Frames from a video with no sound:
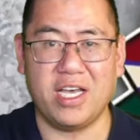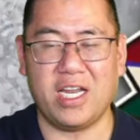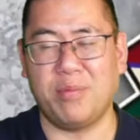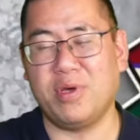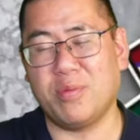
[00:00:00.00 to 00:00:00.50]

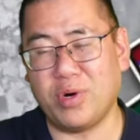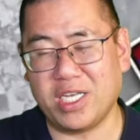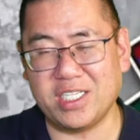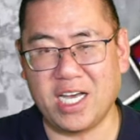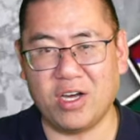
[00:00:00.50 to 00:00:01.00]
and a bit of
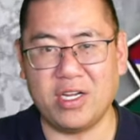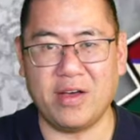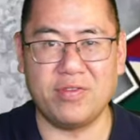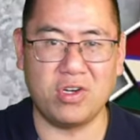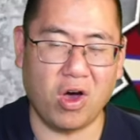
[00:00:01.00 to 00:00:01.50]
breaking down
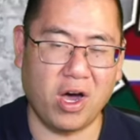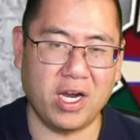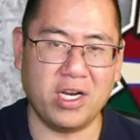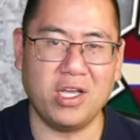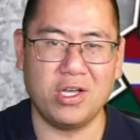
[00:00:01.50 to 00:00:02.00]
of
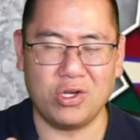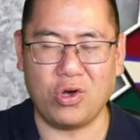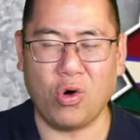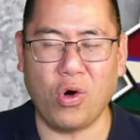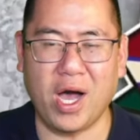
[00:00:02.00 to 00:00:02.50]

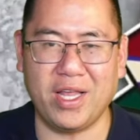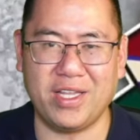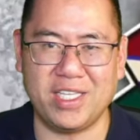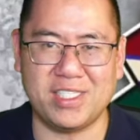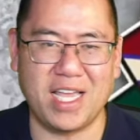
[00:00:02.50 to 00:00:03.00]
non-goal
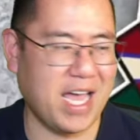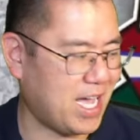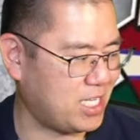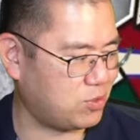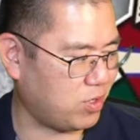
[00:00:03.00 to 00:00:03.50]
highlights
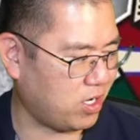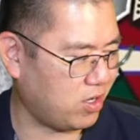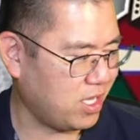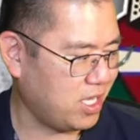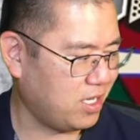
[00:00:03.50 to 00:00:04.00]
as well.